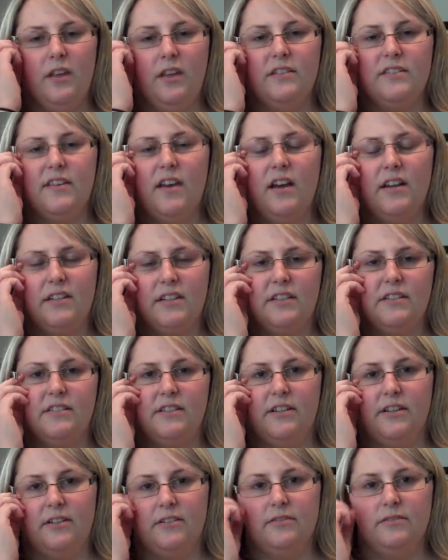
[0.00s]
it's gotten
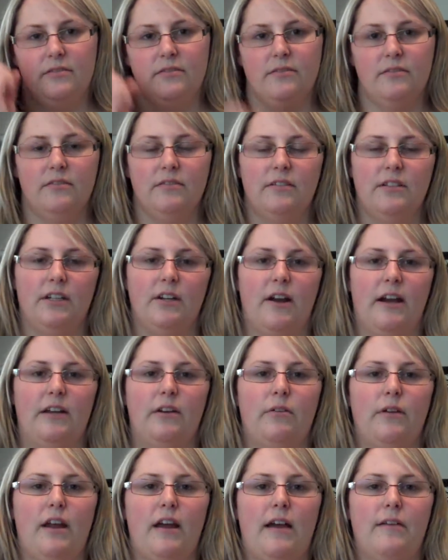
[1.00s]
easier. I
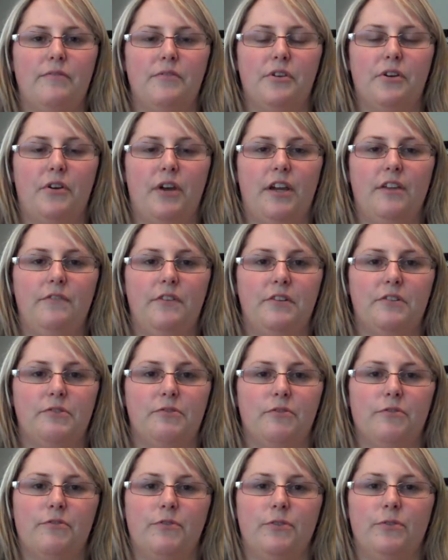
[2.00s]
don't have the cravings
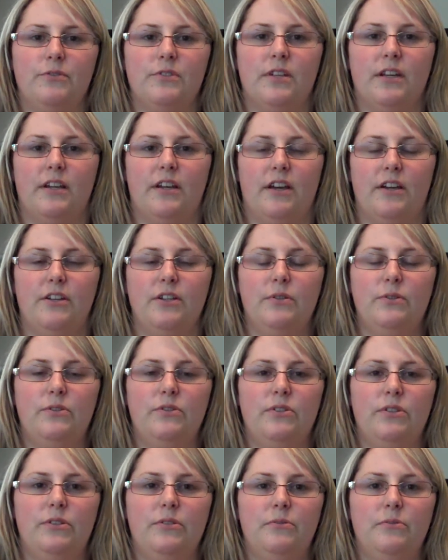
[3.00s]
for foods like I
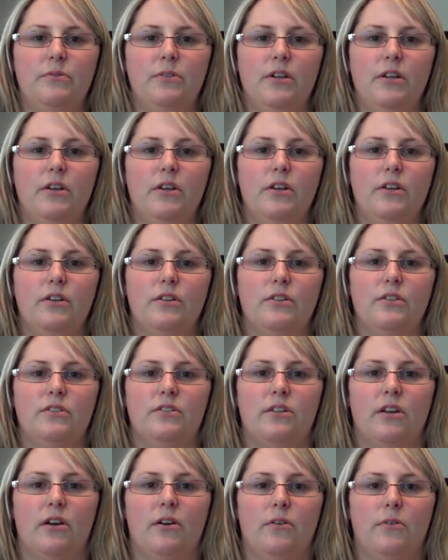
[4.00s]
used to,
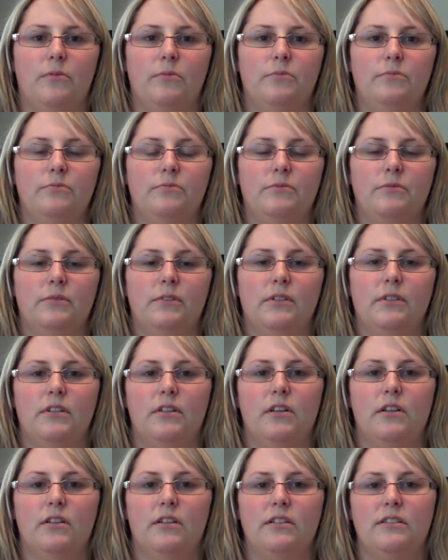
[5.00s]
so
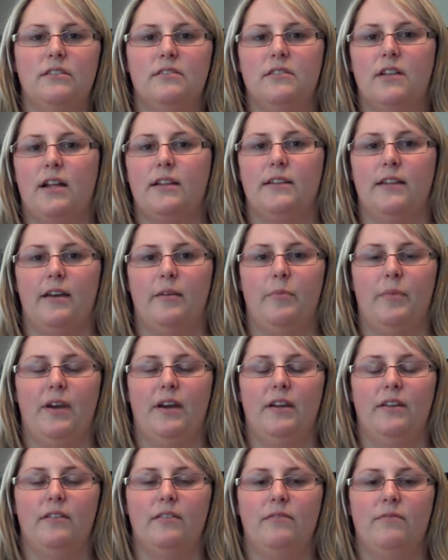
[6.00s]
it's not that
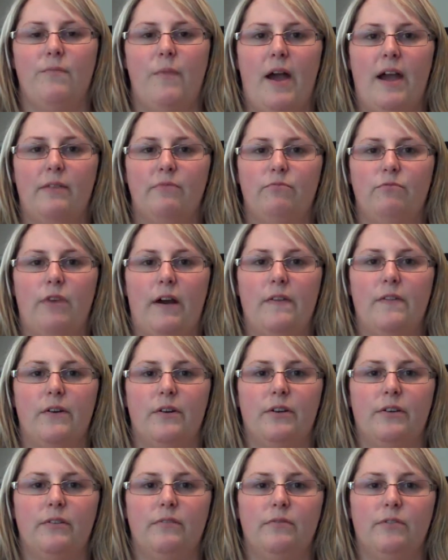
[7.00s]
bad. I'd
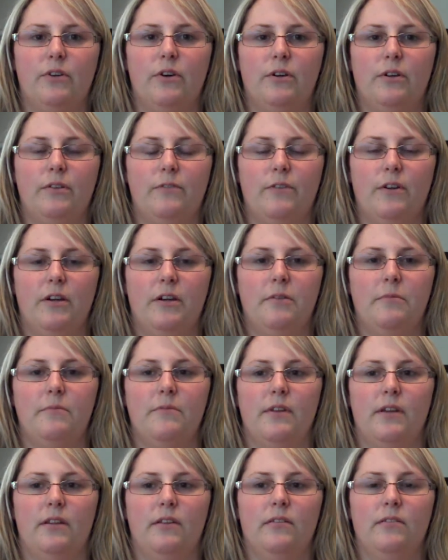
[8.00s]
rather cook for him
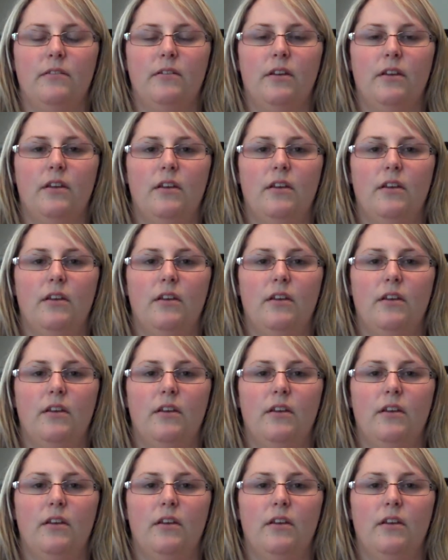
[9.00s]
than